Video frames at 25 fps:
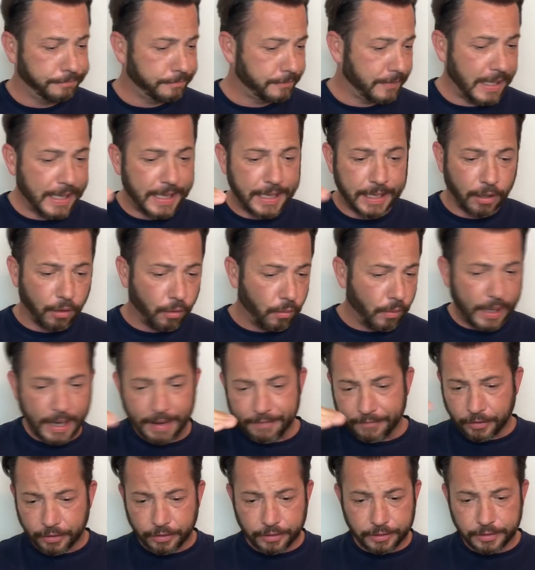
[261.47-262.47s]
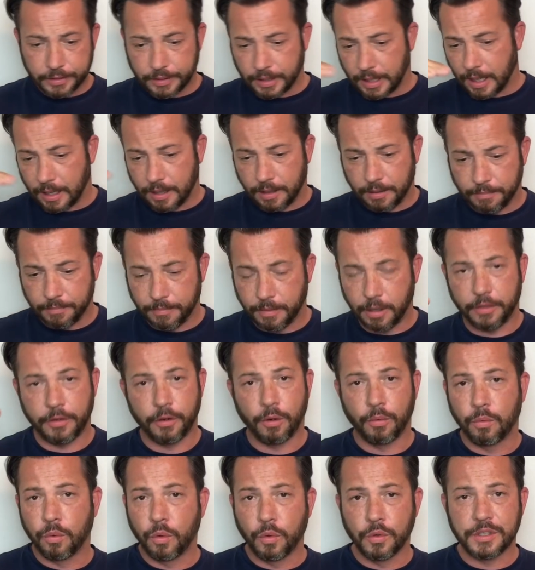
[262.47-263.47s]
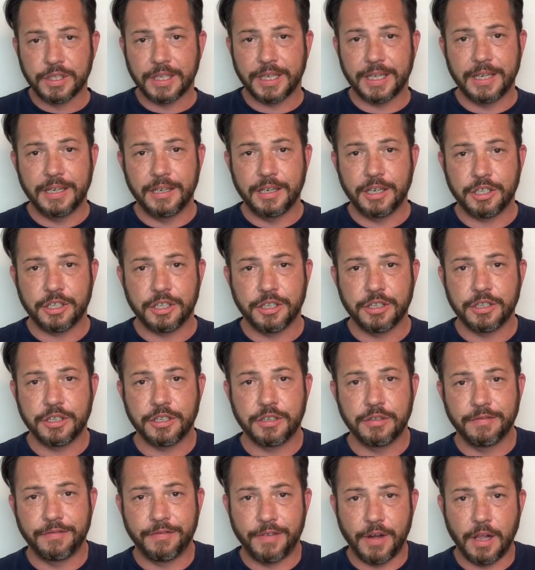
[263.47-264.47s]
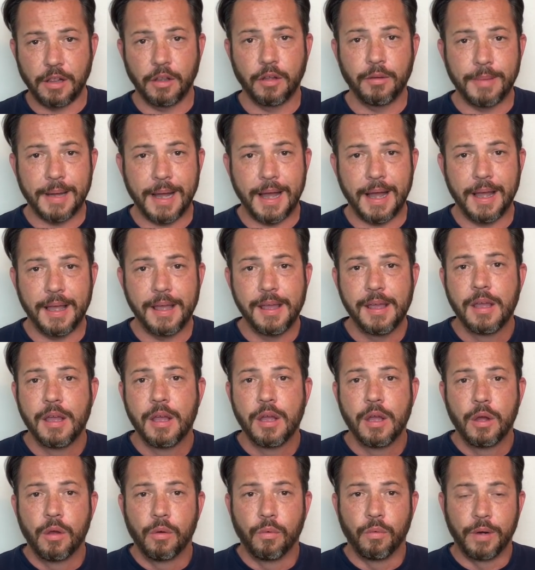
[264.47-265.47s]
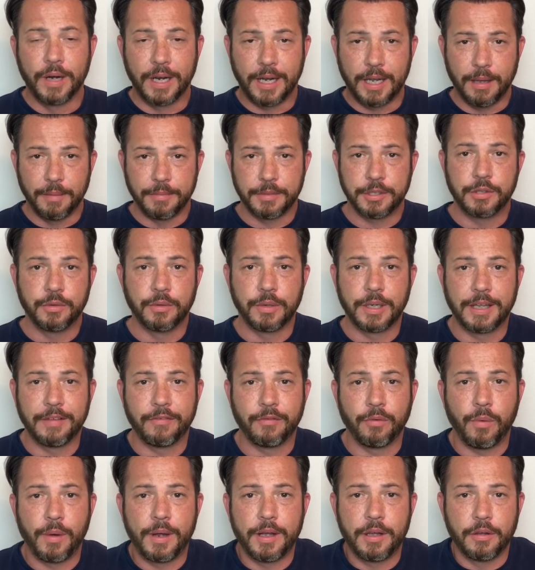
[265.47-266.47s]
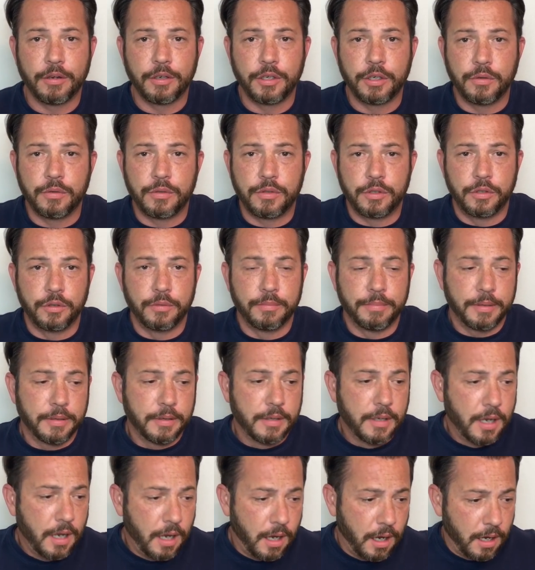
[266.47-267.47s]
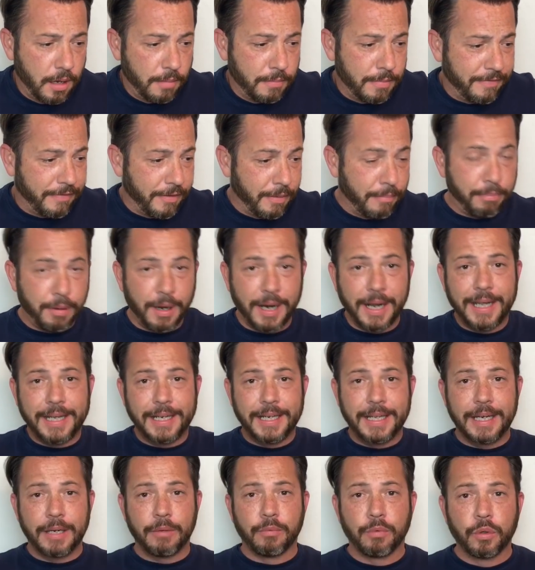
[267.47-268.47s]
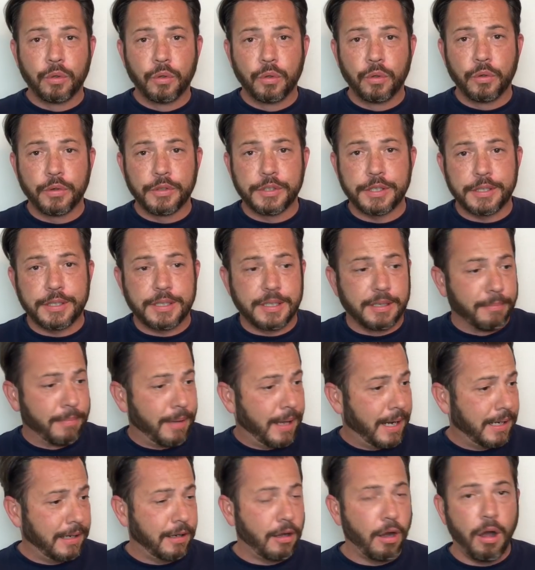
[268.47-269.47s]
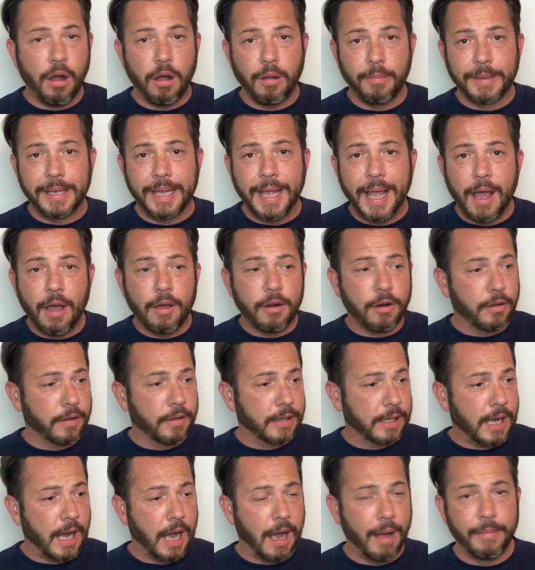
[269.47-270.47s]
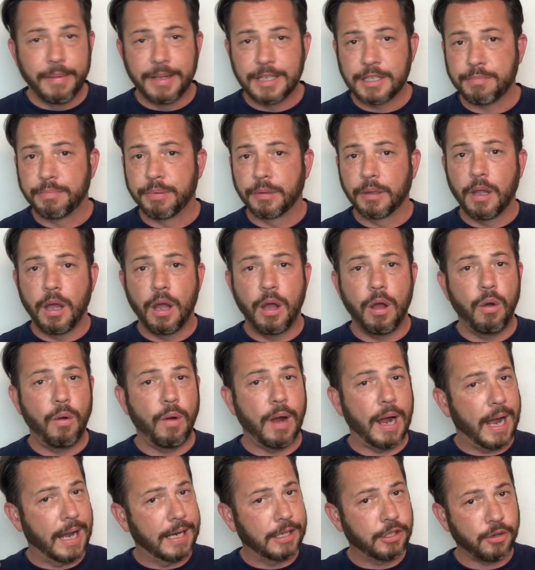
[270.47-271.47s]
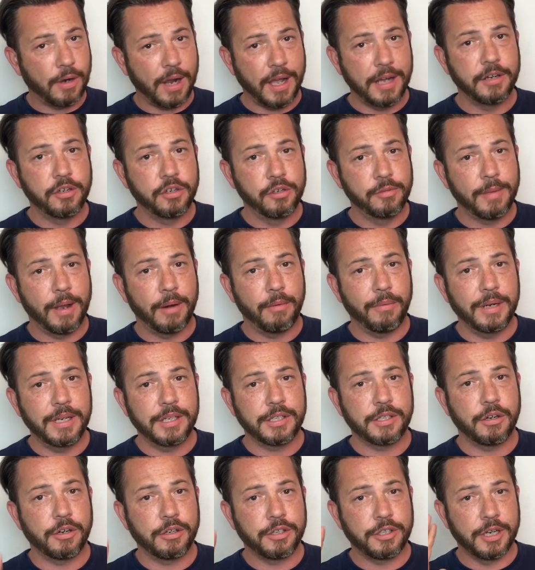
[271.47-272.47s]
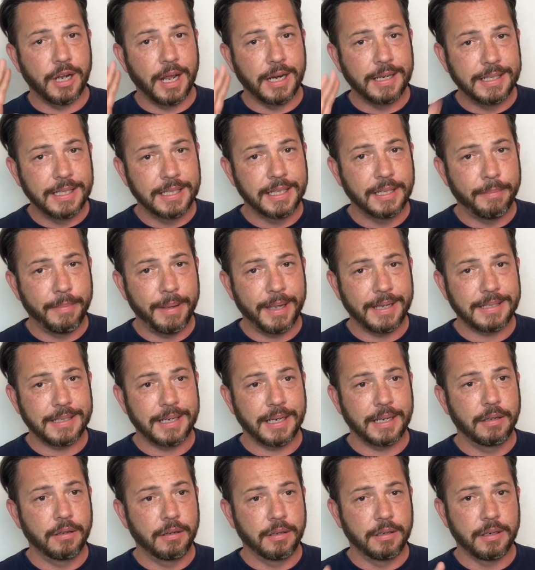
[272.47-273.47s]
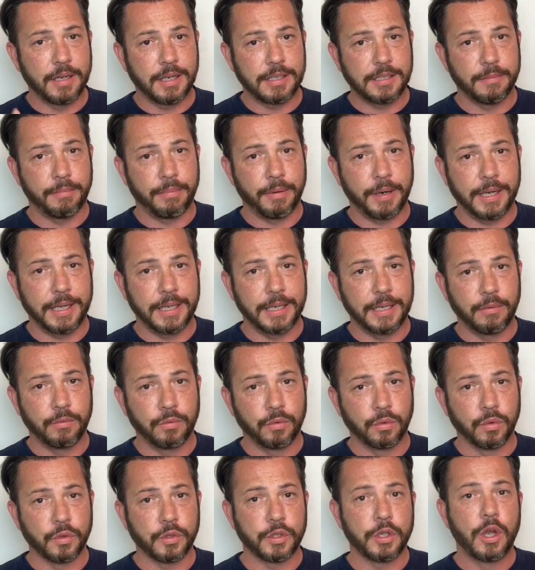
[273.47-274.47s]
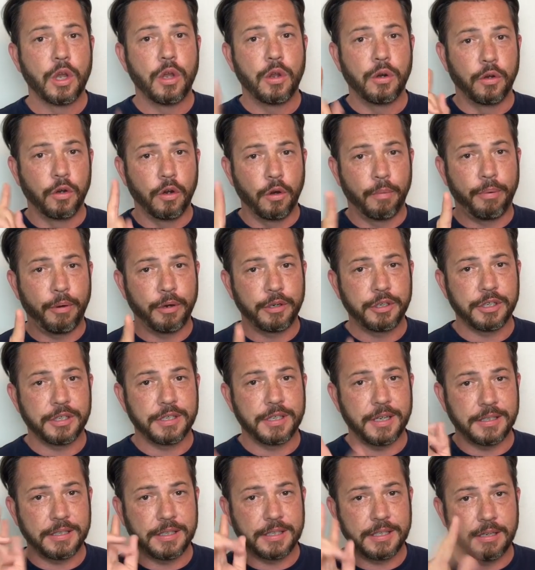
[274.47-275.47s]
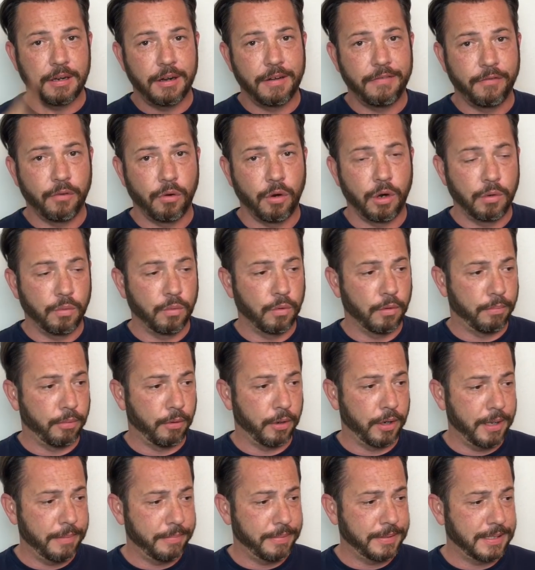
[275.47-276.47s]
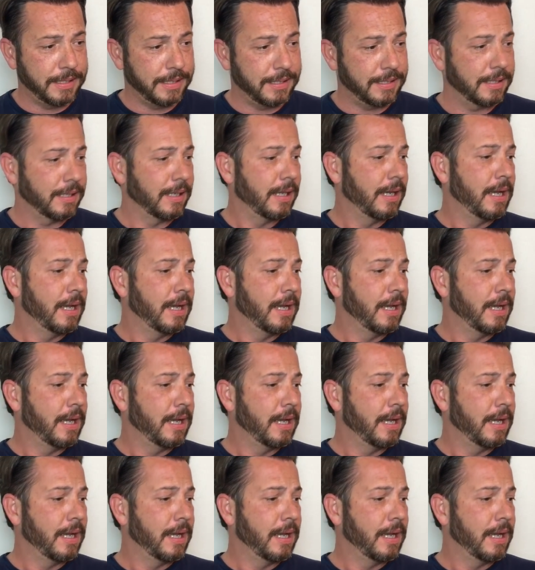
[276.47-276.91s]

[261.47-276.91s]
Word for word: thing or whatever. Um, there are rules and conditions to follow by when it comes to a giveaway on YouTube. Um, if I'm breaking any rules, somebody call me out on the comments below. I tried to do my research, and I did the best I could not to break any rules. No purchase necessary, void where prohibited.